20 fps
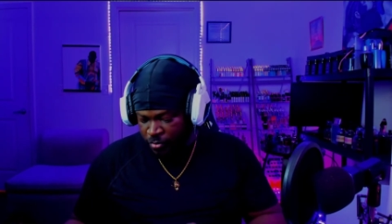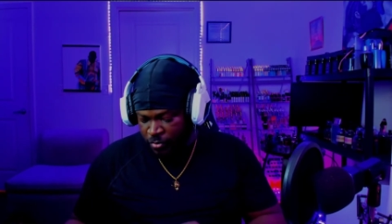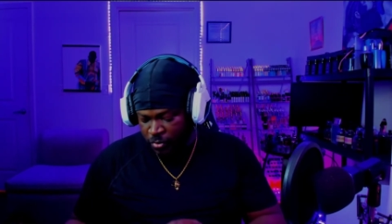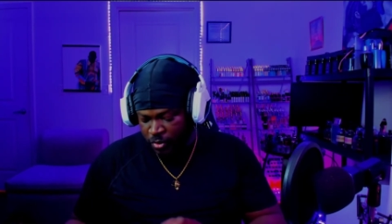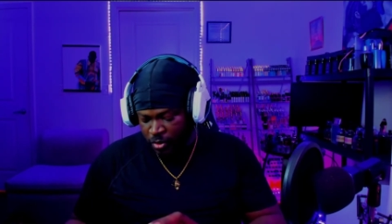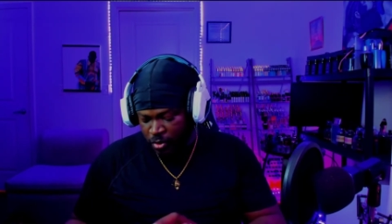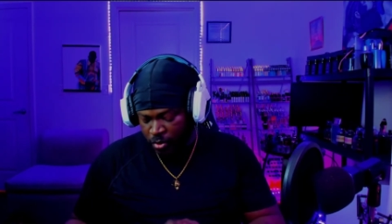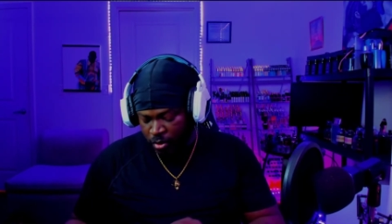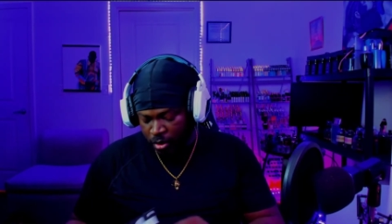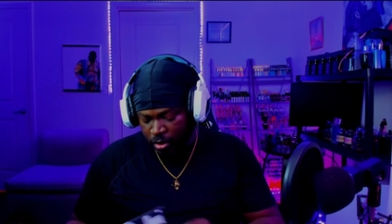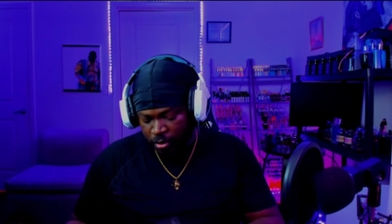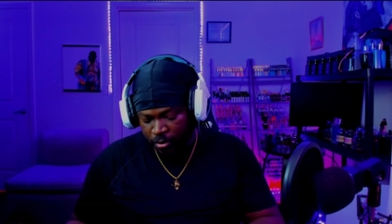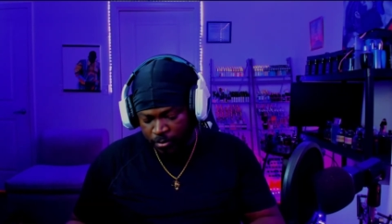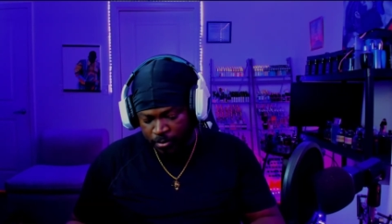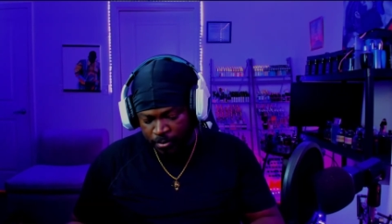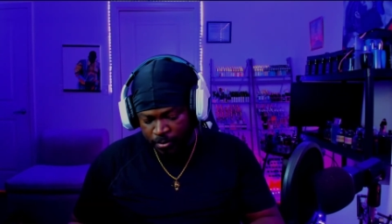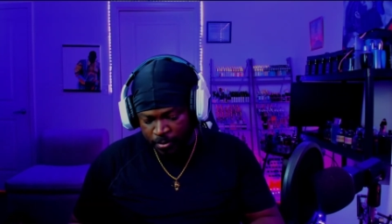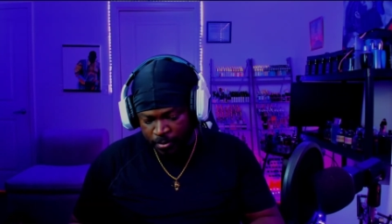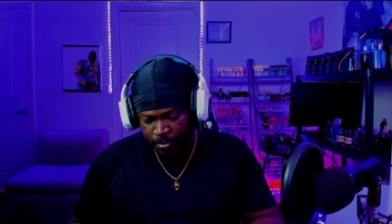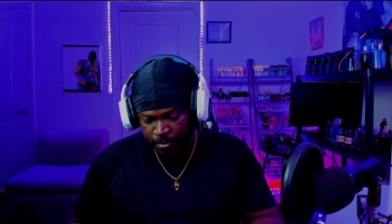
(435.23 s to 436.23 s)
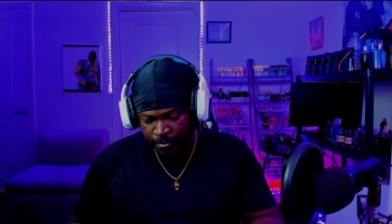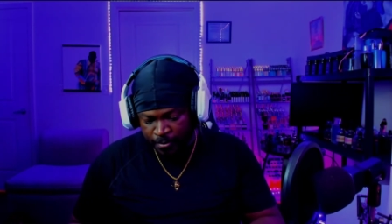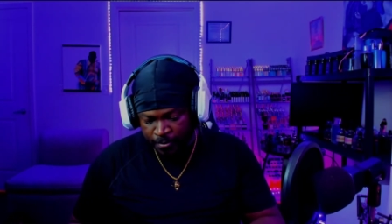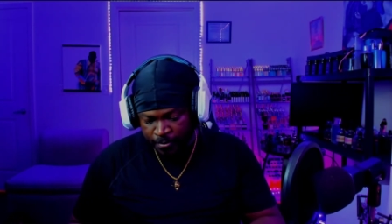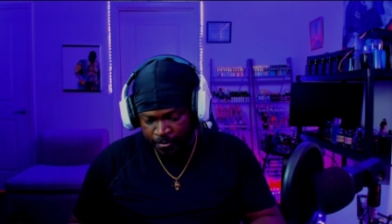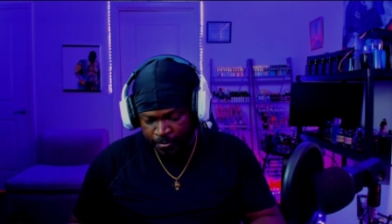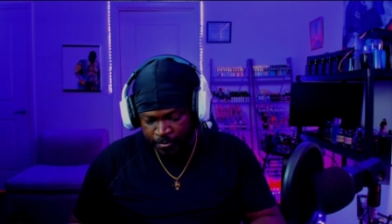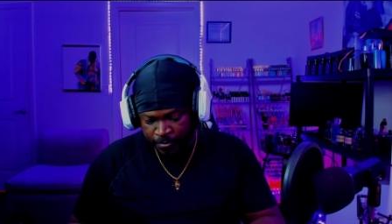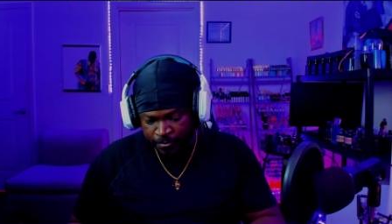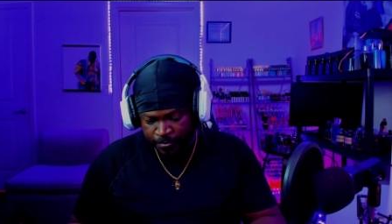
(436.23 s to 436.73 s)
Okay.
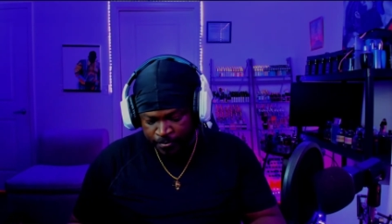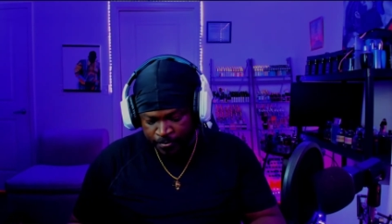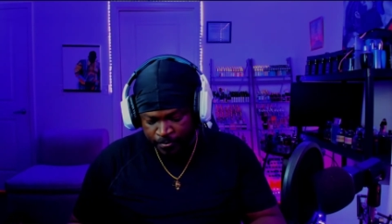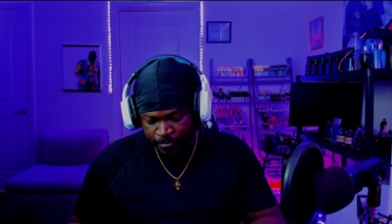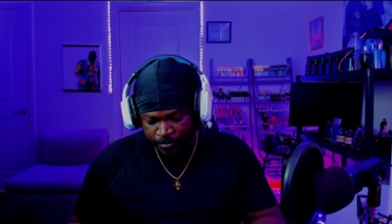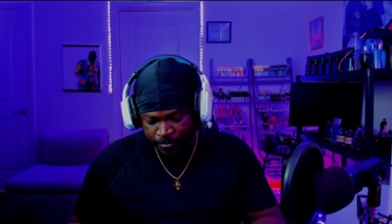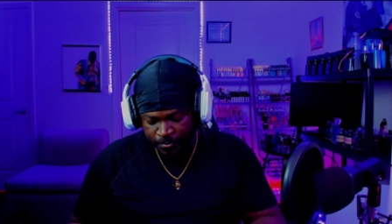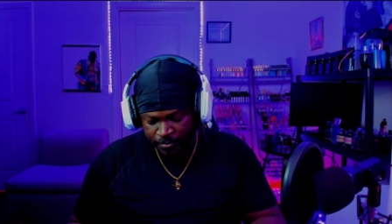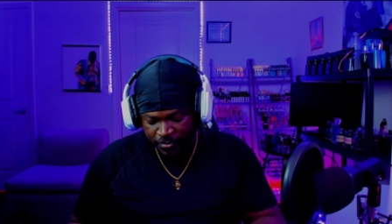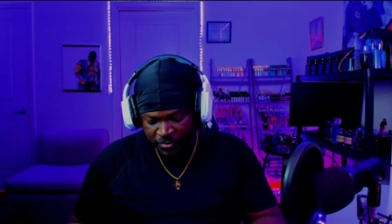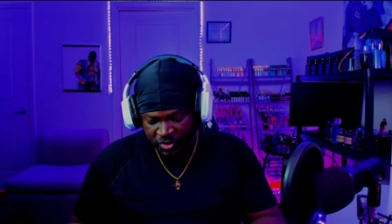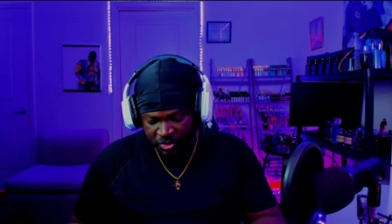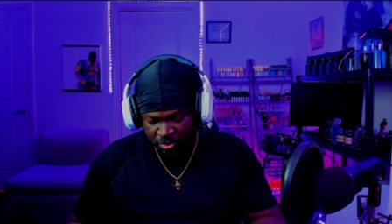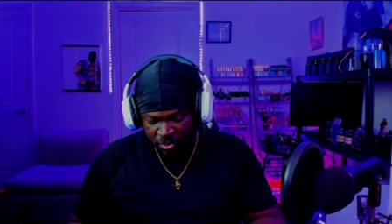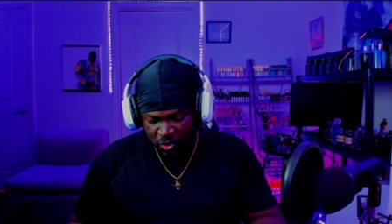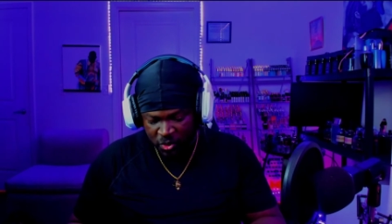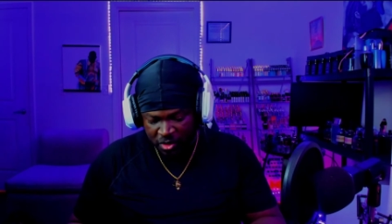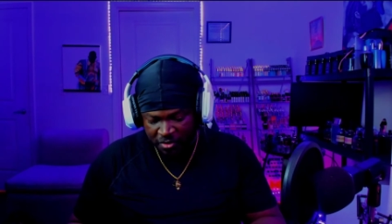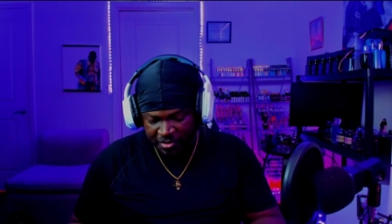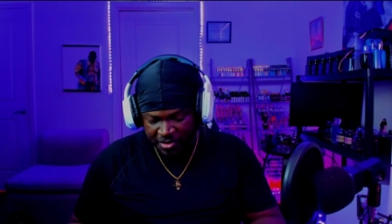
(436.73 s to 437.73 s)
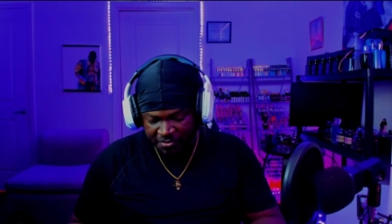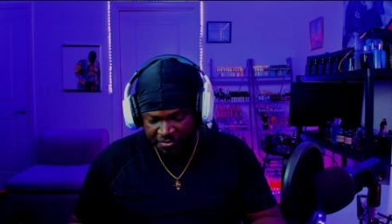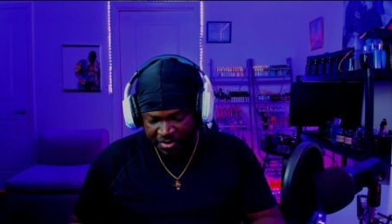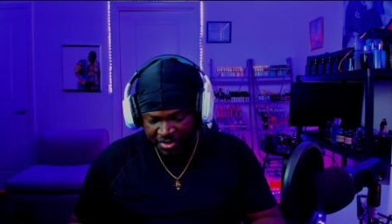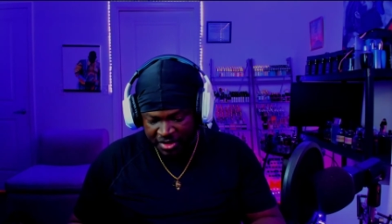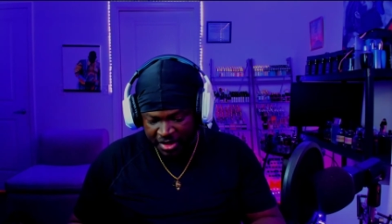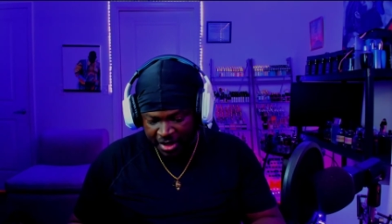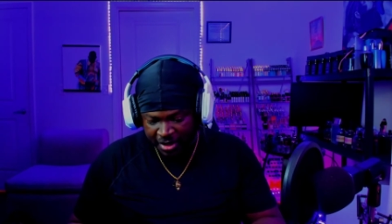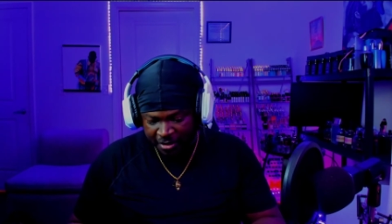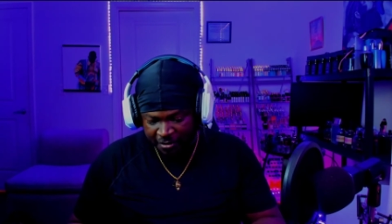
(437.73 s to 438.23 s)
Some more of his
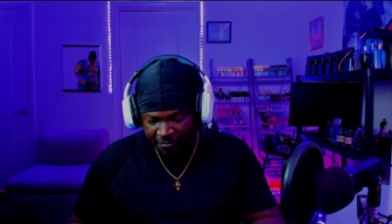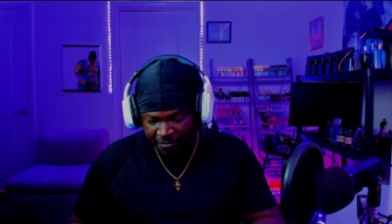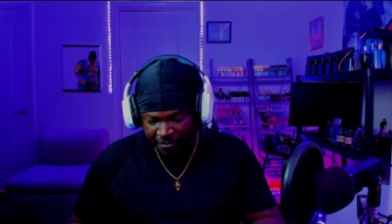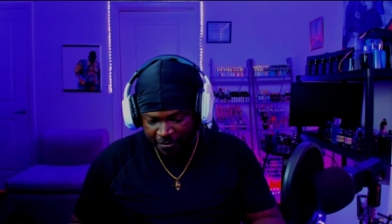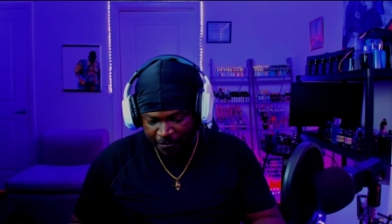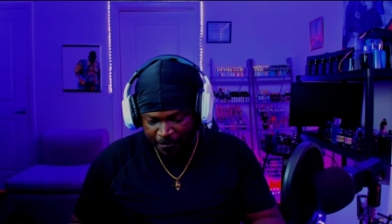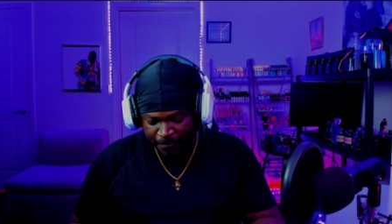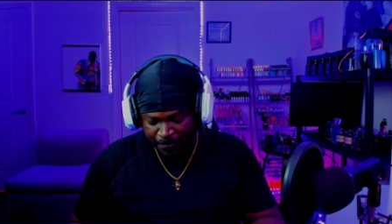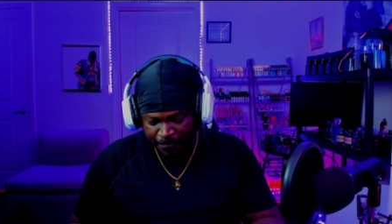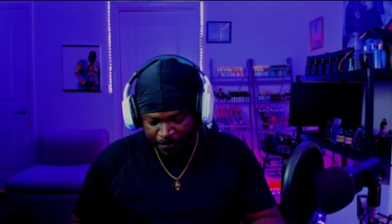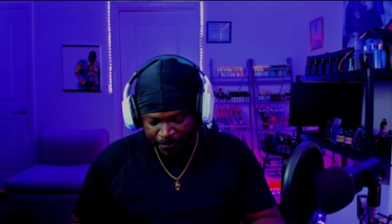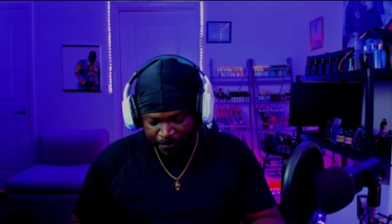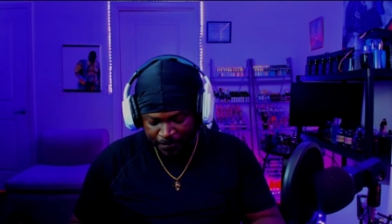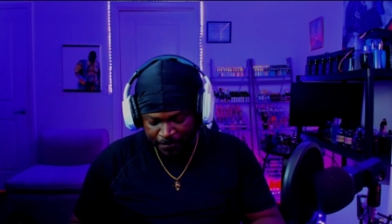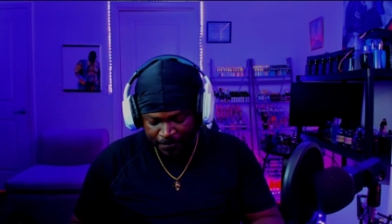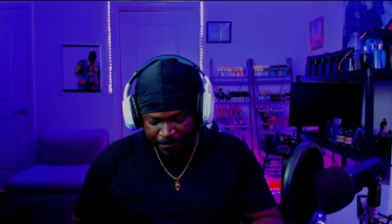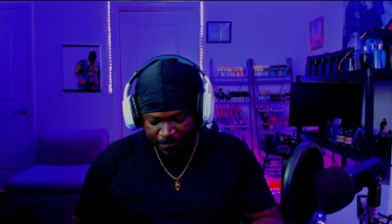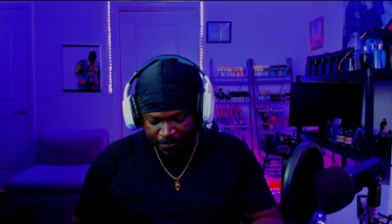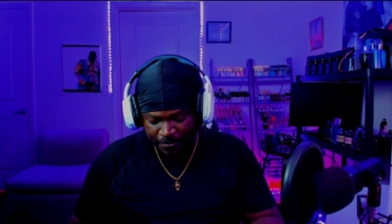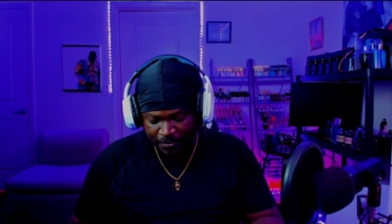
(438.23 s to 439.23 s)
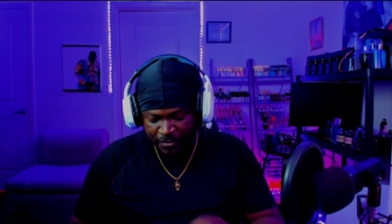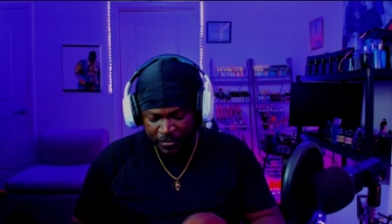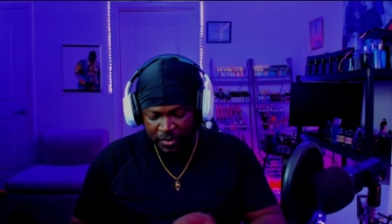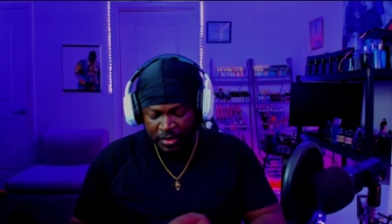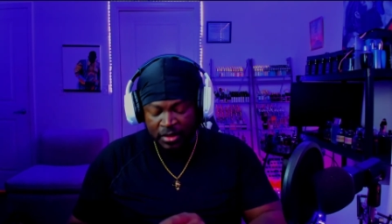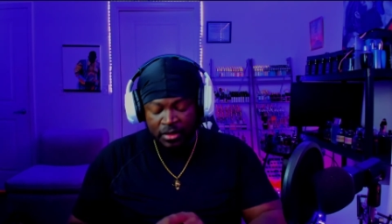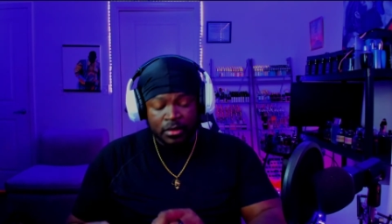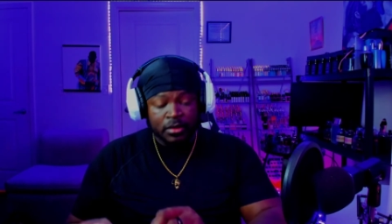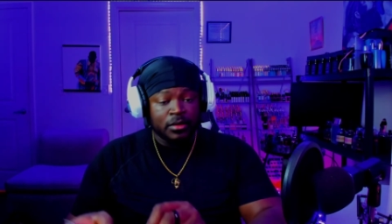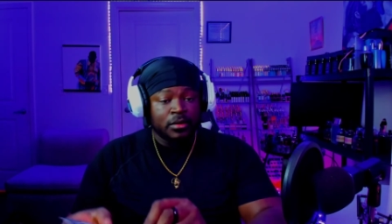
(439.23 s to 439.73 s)
photography.
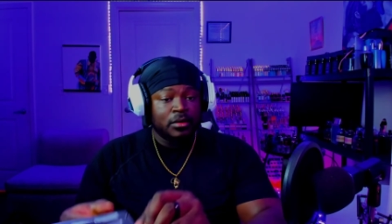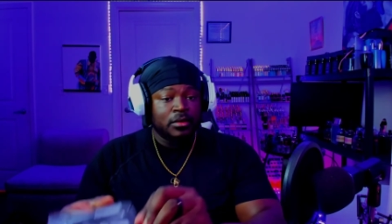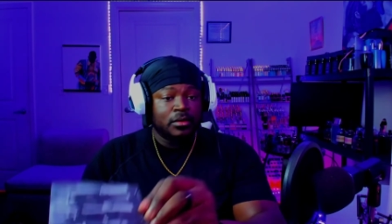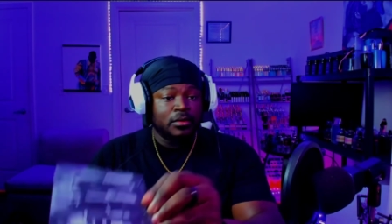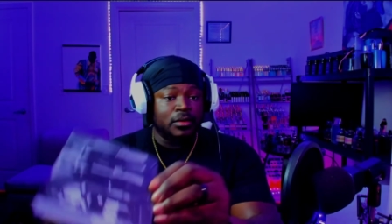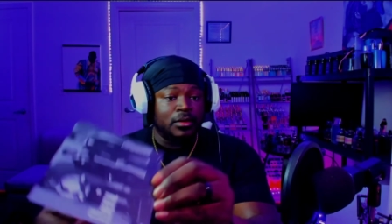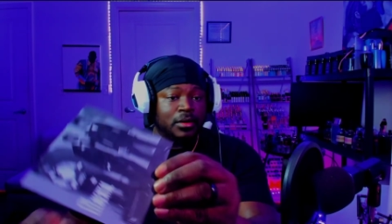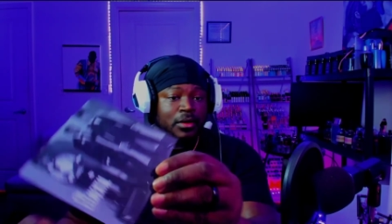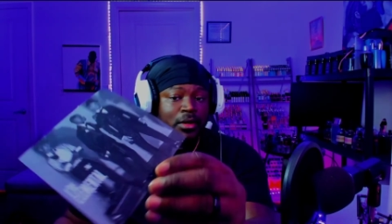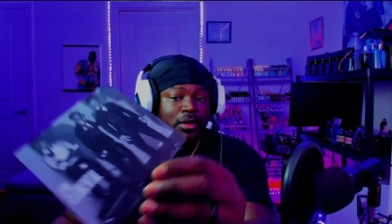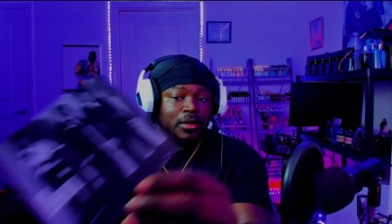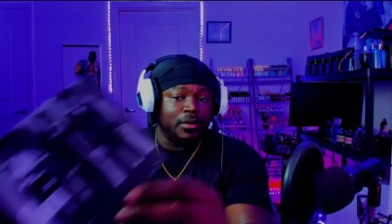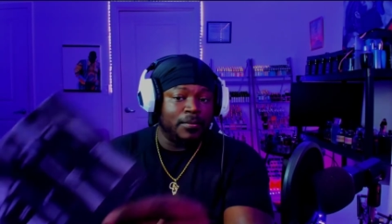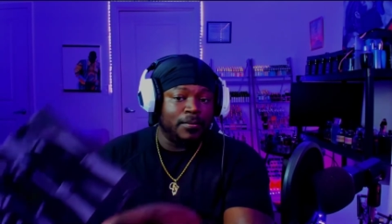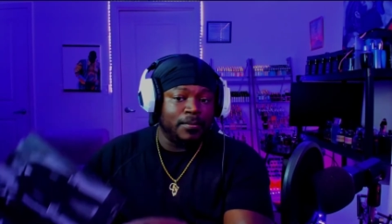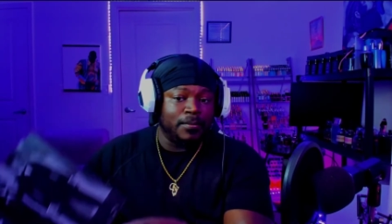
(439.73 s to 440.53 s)
Look at that.